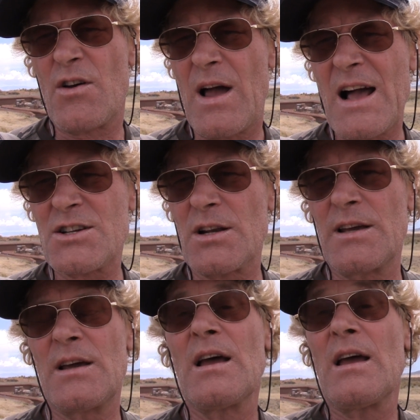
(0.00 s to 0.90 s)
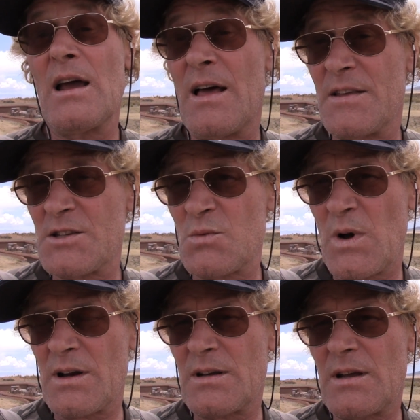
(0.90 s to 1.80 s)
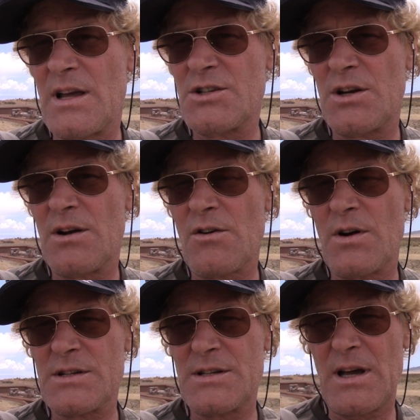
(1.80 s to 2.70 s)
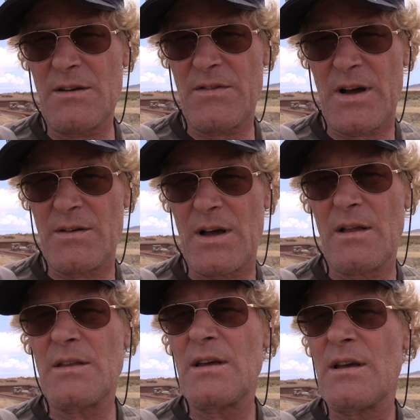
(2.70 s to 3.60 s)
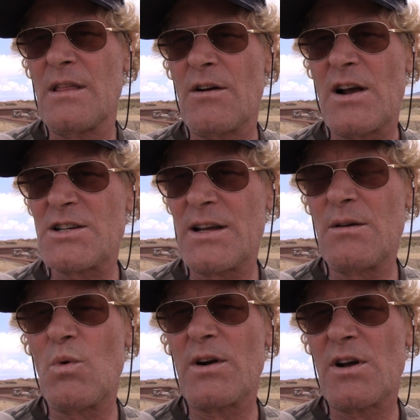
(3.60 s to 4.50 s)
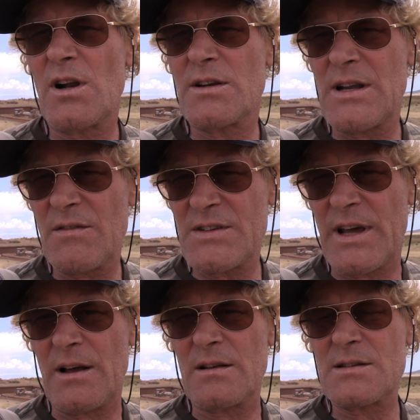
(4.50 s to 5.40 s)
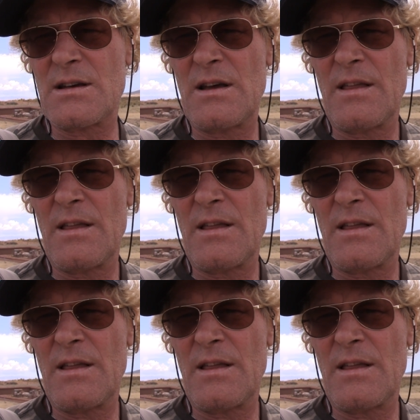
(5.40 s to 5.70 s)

They're actually, and this is what engineer Chris Dunn found out, they're actually what are called dovetails.